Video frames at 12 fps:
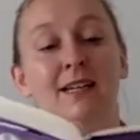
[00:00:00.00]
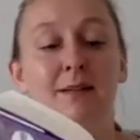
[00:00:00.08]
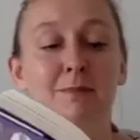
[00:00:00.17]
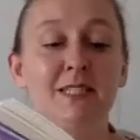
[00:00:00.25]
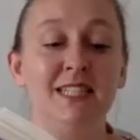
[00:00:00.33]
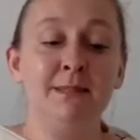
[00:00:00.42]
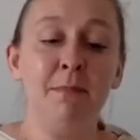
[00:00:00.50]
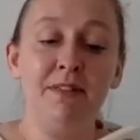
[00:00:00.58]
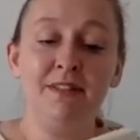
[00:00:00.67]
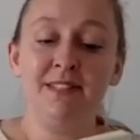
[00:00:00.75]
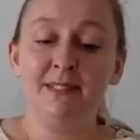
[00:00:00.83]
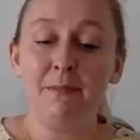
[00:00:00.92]
But his
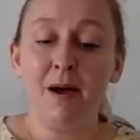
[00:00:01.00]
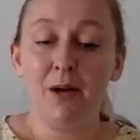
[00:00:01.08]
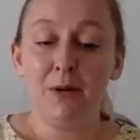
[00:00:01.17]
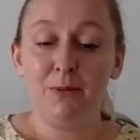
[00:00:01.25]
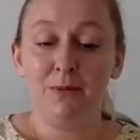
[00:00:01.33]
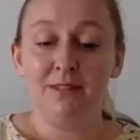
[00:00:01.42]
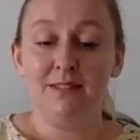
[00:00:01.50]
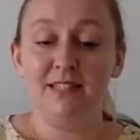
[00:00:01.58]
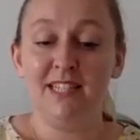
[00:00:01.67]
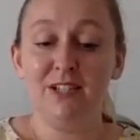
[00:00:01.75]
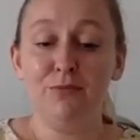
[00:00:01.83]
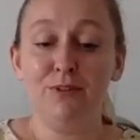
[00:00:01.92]
mother's smile
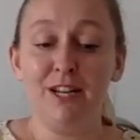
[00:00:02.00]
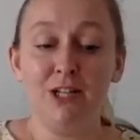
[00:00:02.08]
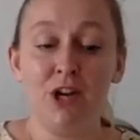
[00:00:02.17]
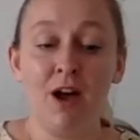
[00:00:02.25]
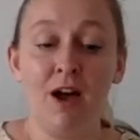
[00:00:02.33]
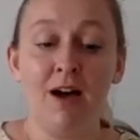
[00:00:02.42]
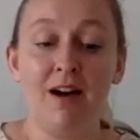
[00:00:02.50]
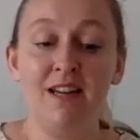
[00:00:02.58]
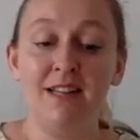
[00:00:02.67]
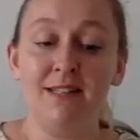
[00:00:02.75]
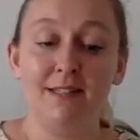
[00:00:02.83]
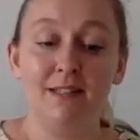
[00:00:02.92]
didn't reach her
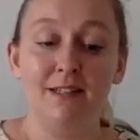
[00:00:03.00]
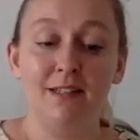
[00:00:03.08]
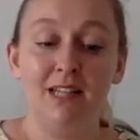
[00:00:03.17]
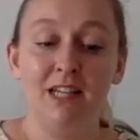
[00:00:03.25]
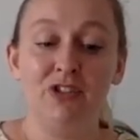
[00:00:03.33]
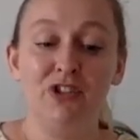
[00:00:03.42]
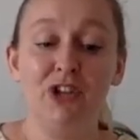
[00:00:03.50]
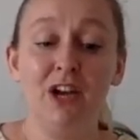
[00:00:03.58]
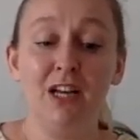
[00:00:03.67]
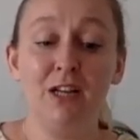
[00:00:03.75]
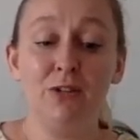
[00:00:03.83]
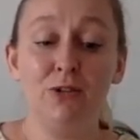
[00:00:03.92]
eyes, and
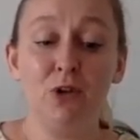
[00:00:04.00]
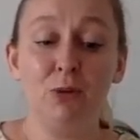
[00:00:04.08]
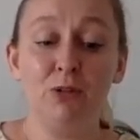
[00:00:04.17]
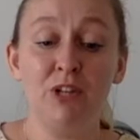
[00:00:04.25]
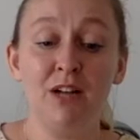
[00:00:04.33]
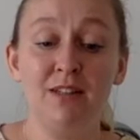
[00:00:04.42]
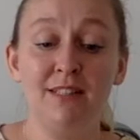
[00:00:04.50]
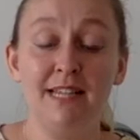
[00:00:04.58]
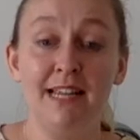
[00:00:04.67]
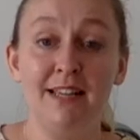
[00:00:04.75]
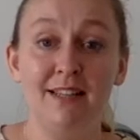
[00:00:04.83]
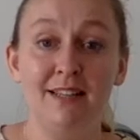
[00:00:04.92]
Shiloh stopped
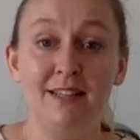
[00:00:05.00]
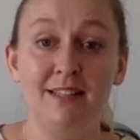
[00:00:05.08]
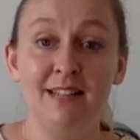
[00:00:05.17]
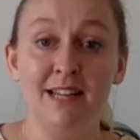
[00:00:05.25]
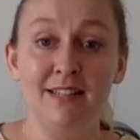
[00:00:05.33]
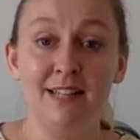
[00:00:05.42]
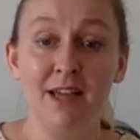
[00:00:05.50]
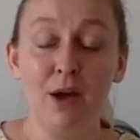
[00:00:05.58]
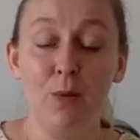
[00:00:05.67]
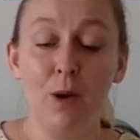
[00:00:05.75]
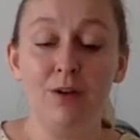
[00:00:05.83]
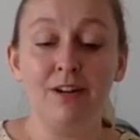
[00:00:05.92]
dancing, sensing her
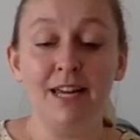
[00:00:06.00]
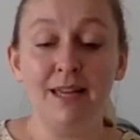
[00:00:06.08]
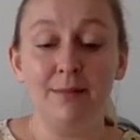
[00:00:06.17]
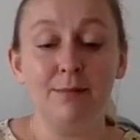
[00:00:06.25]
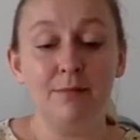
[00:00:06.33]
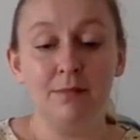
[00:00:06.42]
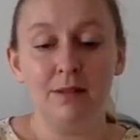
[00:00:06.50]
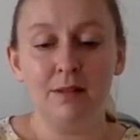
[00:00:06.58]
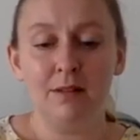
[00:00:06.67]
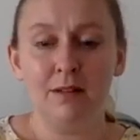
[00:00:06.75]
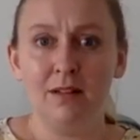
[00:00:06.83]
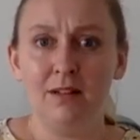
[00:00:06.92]
worry.
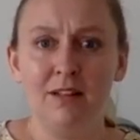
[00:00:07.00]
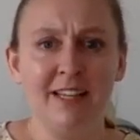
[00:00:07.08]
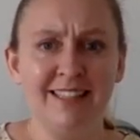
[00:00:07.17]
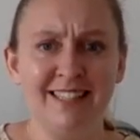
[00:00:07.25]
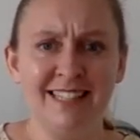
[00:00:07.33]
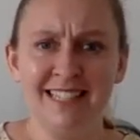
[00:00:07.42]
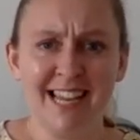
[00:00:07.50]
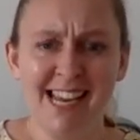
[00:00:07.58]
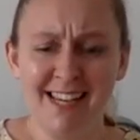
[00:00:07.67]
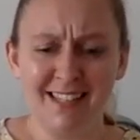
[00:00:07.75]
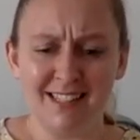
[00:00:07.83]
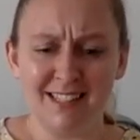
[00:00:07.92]
Isn't
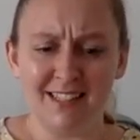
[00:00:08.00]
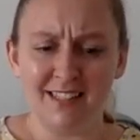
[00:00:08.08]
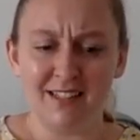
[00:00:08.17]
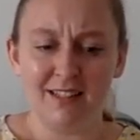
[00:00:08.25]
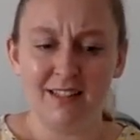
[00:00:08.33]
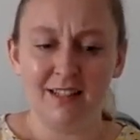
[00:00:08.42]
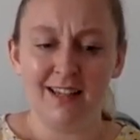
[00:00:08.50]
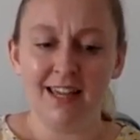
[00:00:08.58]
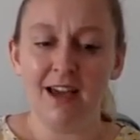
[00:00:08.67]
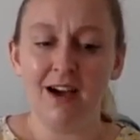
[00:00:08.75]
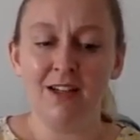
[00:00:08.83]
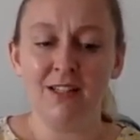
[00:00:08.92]
it? He
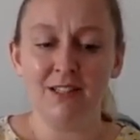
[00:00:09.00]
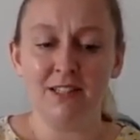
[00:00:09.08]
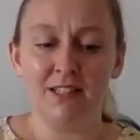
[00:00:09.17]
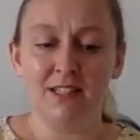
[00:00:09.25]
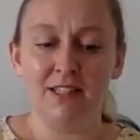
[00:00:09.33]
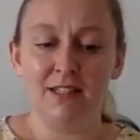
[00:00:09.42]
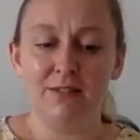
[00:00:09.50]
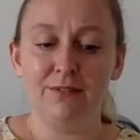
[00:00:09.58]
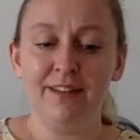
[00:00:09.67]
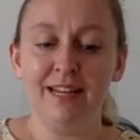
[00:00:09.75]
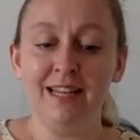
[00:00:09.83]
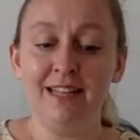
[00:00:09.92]
asked,
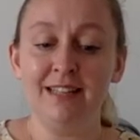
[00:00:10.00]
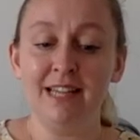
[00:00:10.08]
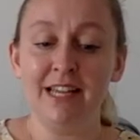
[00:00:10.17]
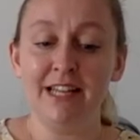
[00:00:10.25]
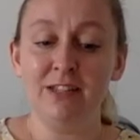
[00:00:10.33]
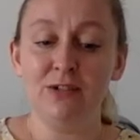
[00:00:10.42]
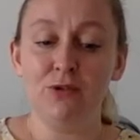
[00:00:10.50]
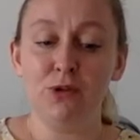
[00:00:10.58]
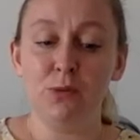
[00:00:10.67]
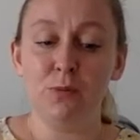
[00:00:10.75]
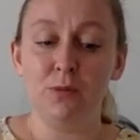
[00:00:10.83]
feeling his ears droop.